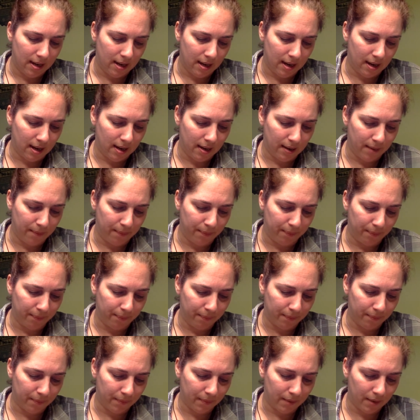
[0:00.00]
I'm
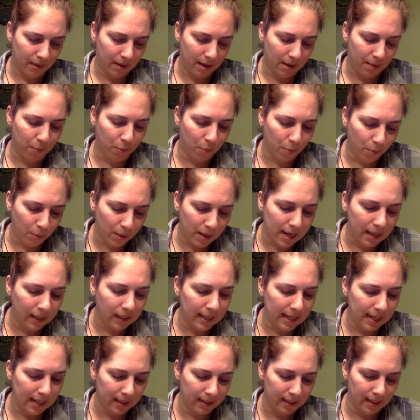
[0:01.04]

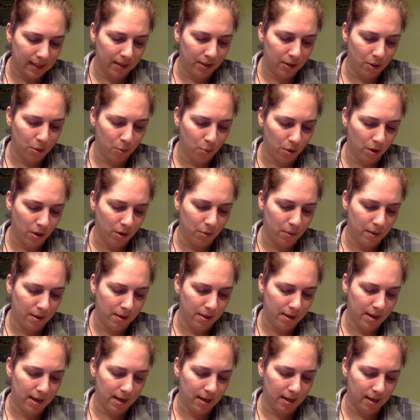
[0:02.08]
really excited to work with
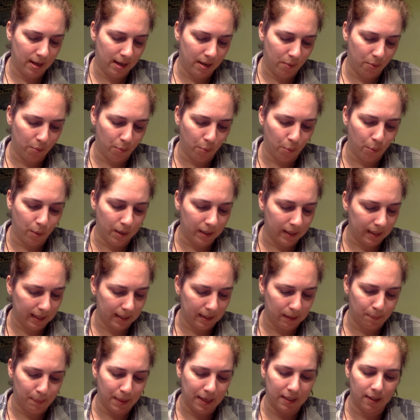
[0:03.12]
it. It really
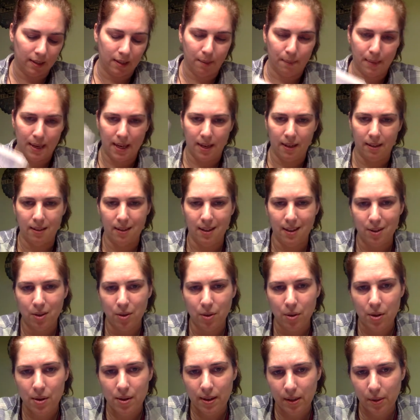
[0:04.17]
speaks to me. Did I show
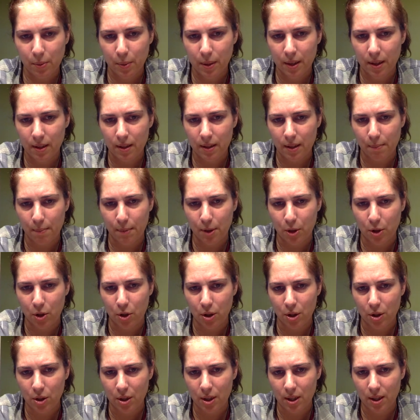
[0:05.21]
you this one? The
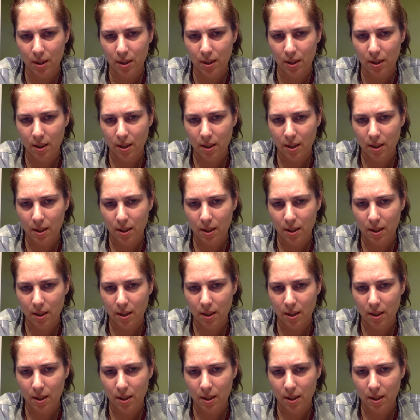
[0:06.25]
Magician.